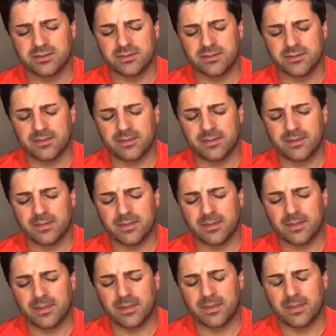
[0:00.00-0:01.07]

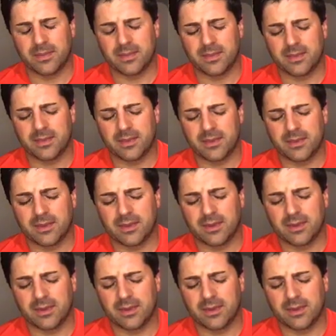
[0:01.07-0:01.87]
Nobody speaks.